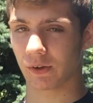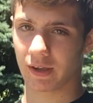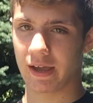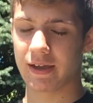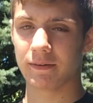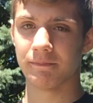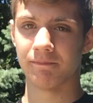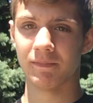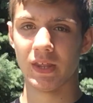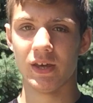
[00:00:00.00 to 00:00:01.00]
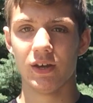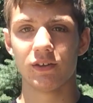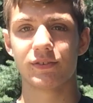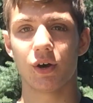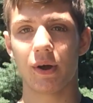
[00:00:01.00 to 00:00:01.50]
Okay?
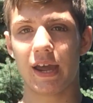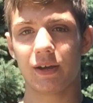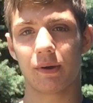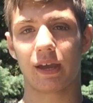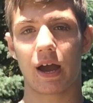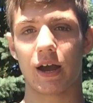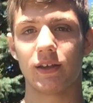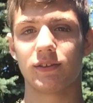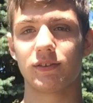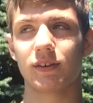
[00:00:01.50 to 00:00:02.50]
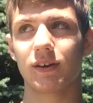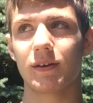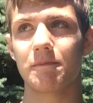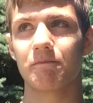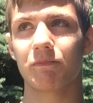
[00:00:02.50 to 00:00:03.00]
So, anyway, guys,
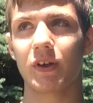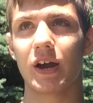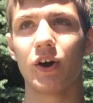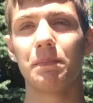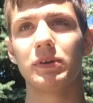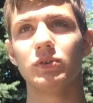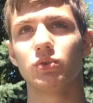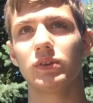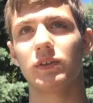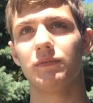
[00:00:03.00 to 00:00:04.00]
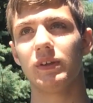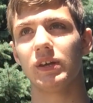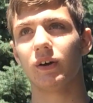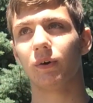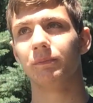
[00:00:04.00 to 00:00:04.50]
I hope you enjoyed this
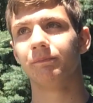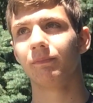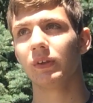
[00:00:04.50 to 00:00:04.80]
video.